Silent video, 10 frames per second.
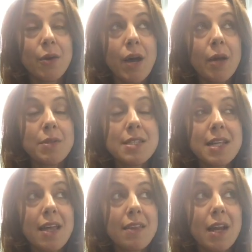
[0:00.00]
I would
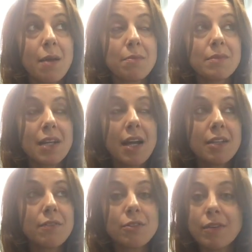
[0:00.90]
say that I'm
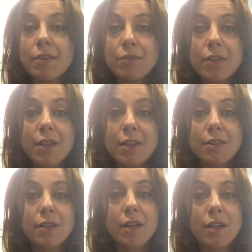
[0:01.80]
kind of grateful that
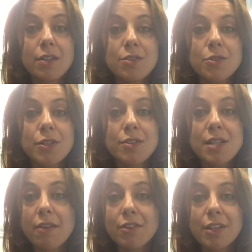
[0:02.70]
the 2 years
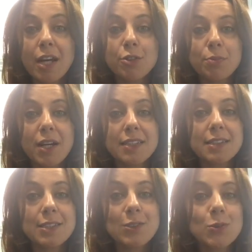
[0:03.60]
after
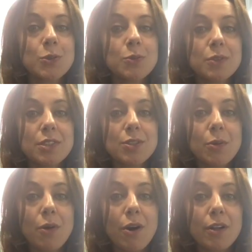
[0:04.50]
chiropractic school were
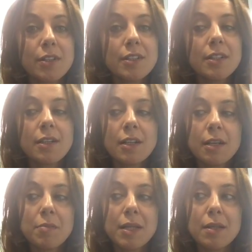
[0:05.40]
so hard,
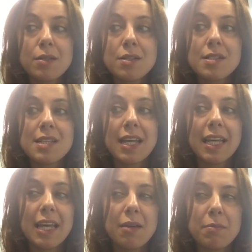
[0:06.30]
because I
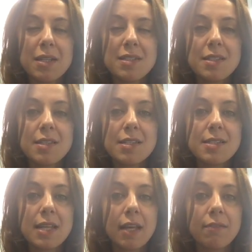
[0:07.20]
came into
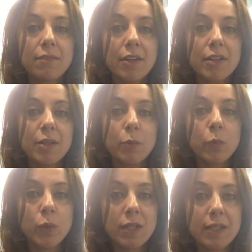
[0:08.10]
this like very
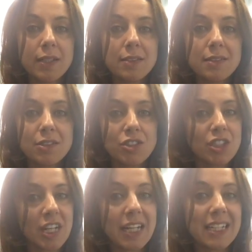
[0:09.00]
willing to
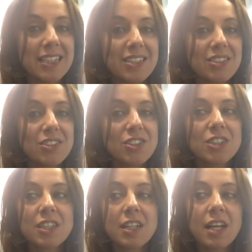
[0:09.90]
change.